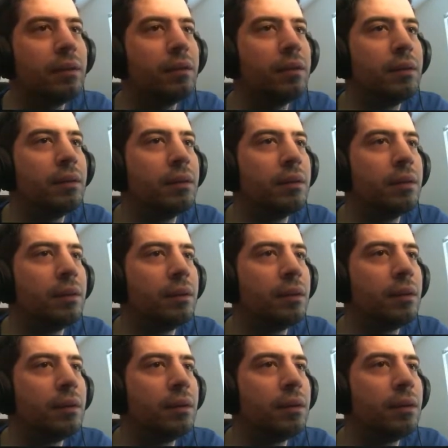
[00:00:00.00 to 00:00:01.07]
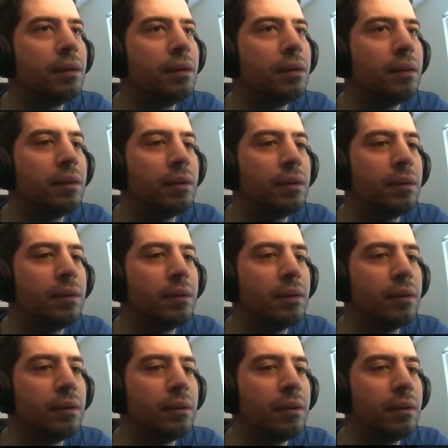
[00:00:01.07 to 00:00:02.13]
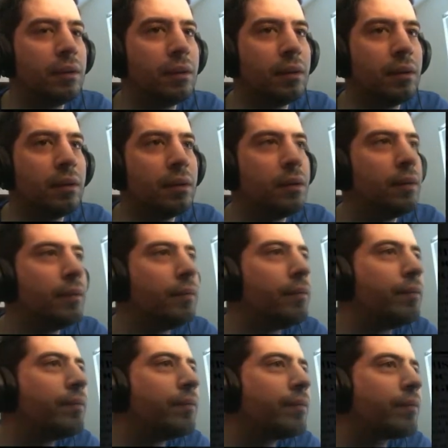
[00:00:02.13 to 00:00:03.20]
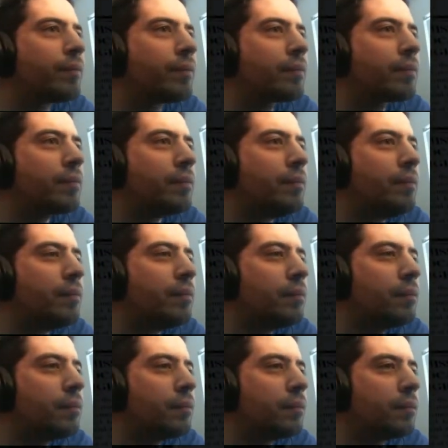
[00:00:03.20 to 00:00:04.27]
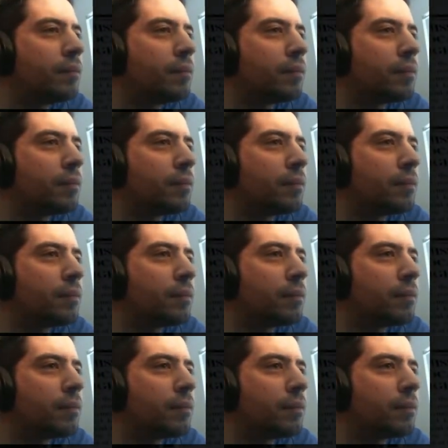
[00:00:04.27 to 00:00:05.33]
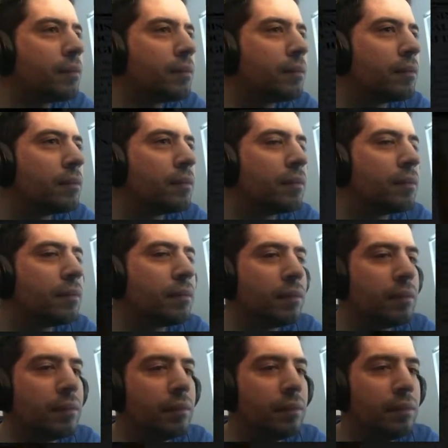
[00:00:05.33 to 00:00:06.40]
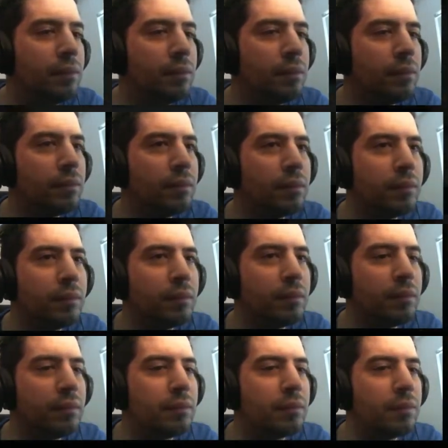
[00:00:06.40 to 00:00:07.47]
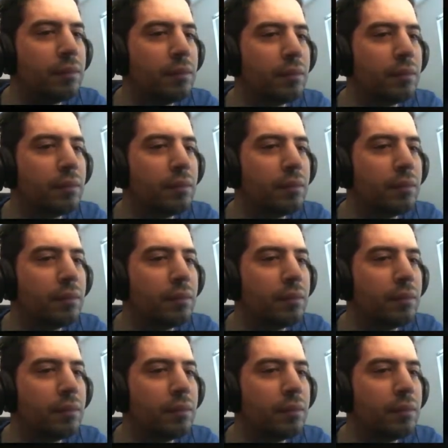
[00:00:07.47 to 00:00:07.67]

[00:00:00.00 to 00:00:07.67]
(no one is talking)